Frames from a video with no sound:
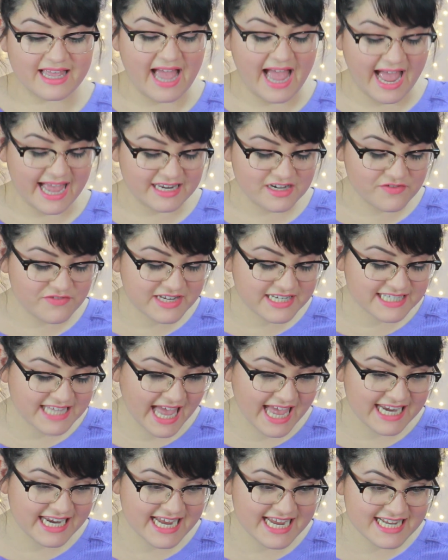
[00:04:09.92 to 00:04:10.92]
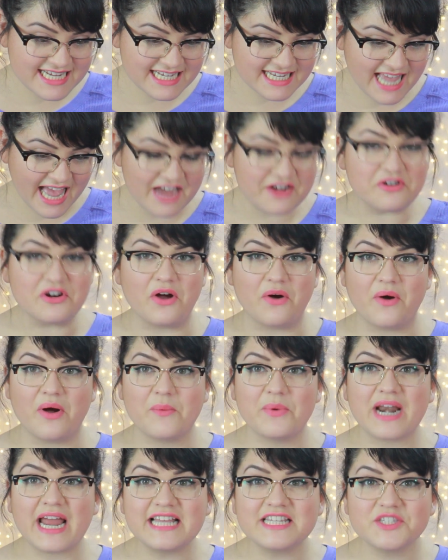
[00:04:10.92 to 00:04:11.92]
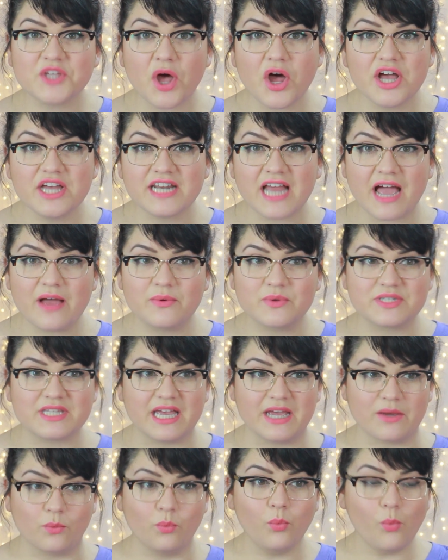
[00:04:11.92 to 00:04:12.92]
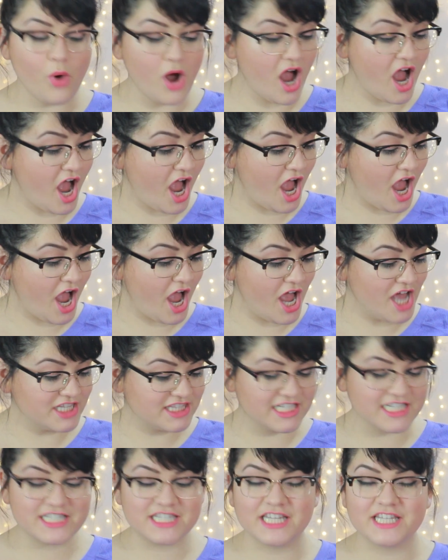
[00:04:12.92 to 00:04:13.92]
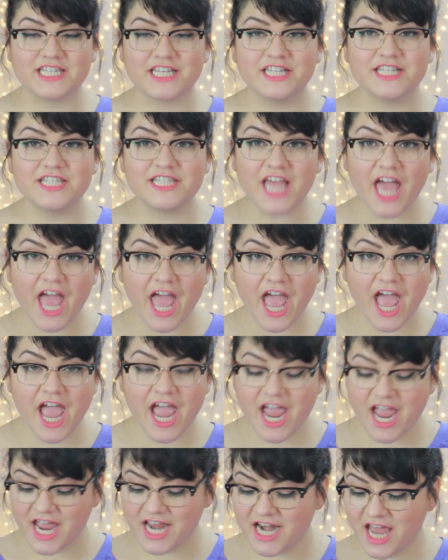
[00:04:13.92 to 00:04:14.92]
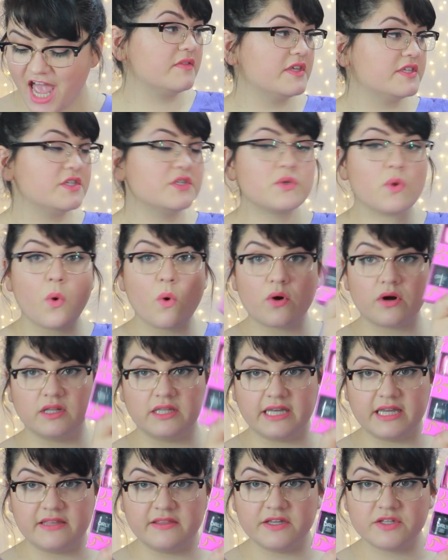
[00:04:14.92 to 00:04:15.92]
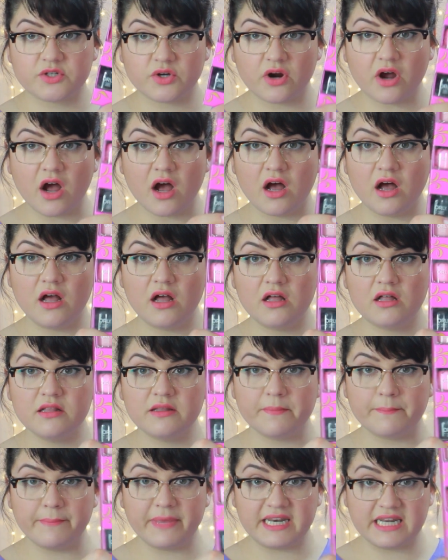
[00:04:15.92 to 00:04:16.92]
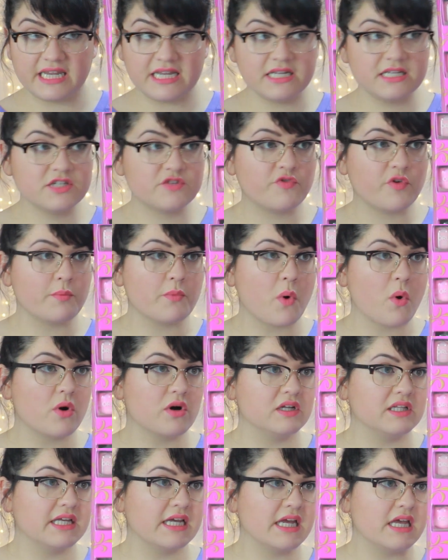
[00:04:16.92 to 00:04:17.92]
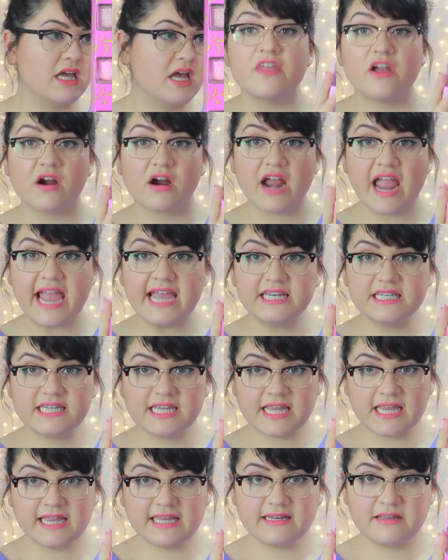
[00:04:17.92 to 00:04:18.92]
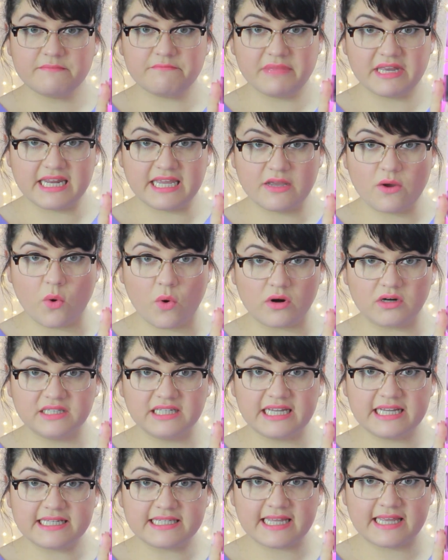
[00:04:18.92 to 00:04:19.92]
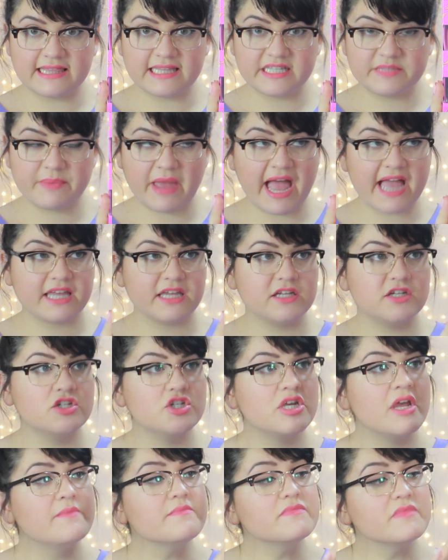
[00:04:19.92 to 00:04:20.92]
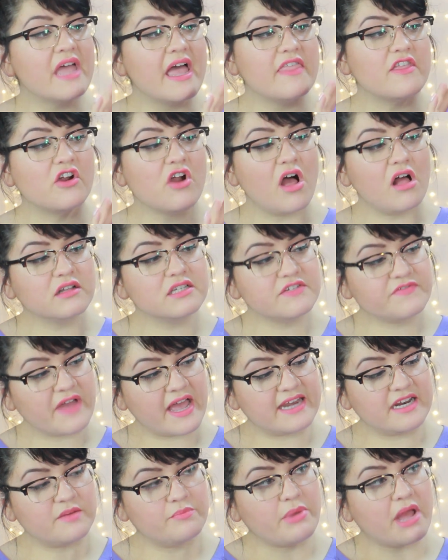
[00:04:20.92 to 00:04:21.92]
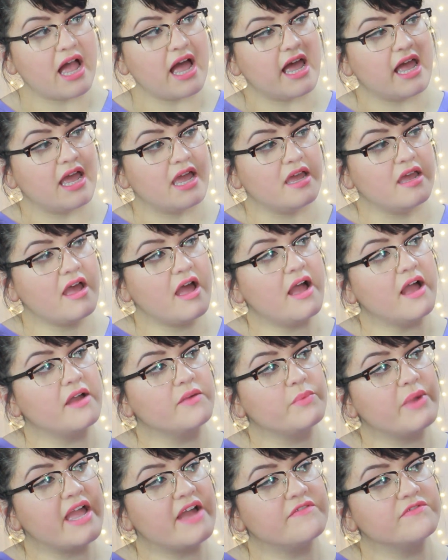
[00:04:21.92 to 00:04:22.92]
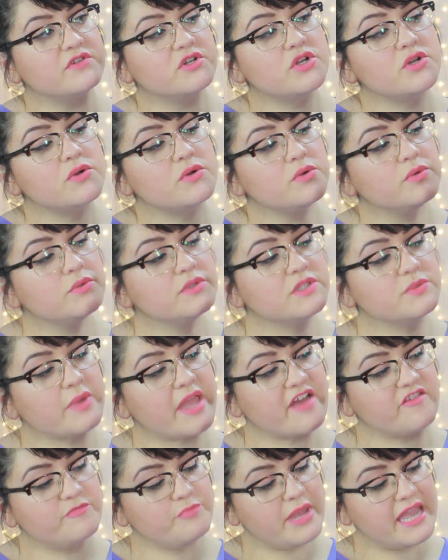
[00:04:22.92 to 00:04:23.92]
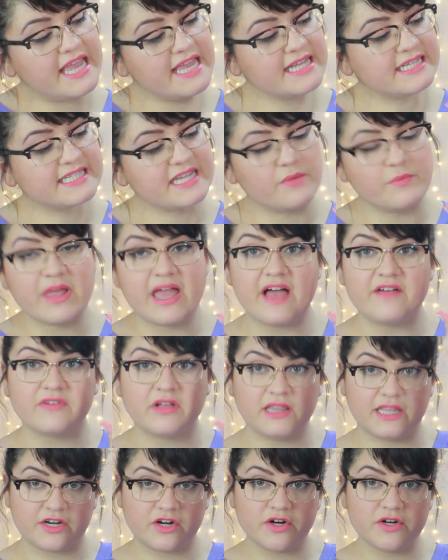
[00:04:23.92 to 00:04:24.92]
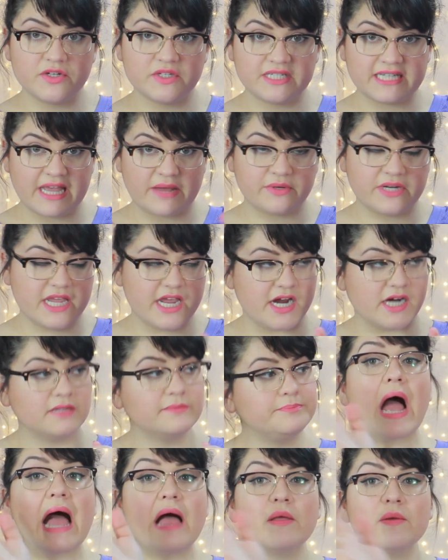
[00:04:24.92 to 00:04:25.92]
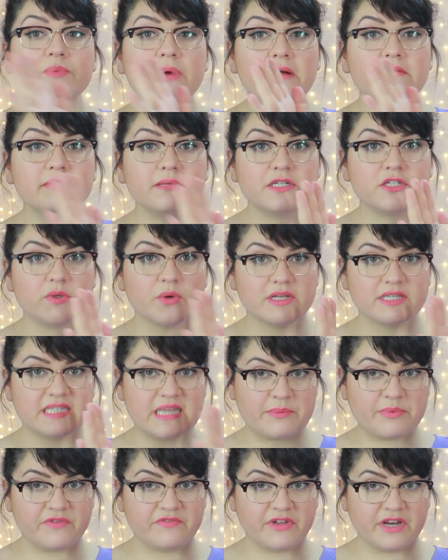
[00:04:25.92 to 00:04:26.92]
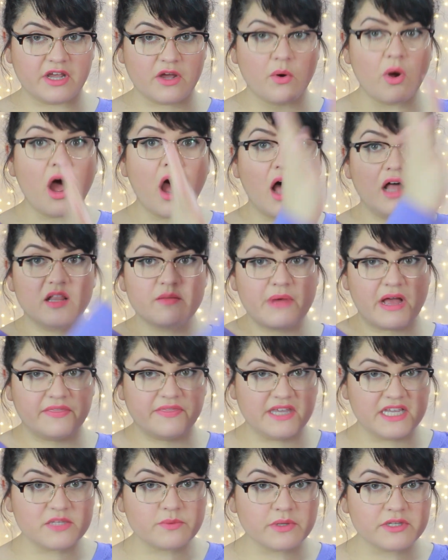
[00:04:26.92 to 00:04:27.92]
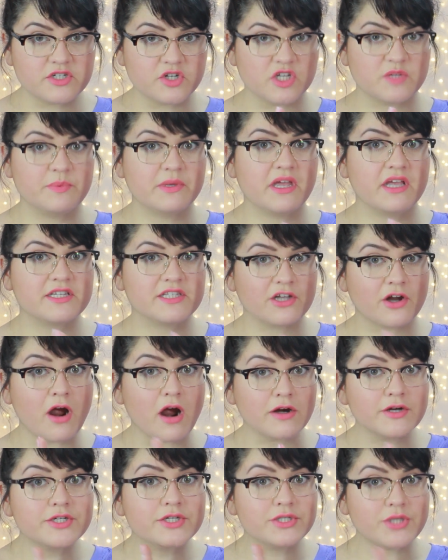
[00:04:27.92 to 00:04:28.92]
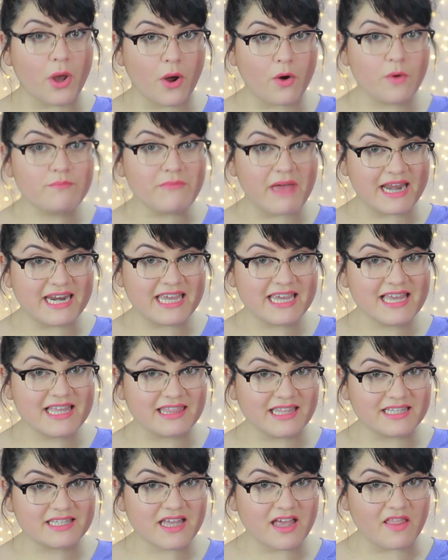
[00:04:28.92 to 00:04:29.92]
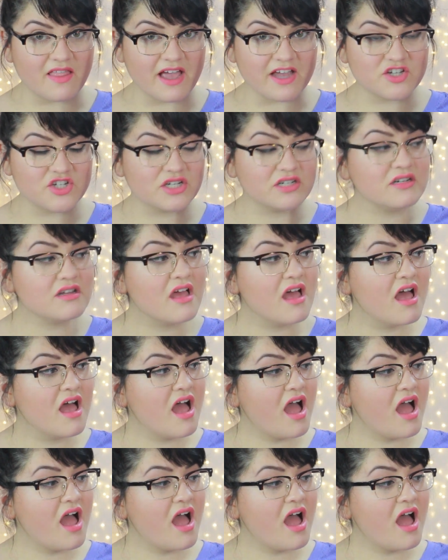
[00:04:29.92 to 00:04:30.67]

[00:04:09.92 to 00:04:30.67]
kind of exciting. I don't know. When I saw it, I was like, what? This is insane this is Orly. These are all minis from Orly. There are 18 mini Orlys in this package and they're all divided by, uh, we have nudes, we have pinks, and we have glitters down here. I'll probably do a separate video all about these ones just because there are so many in this collection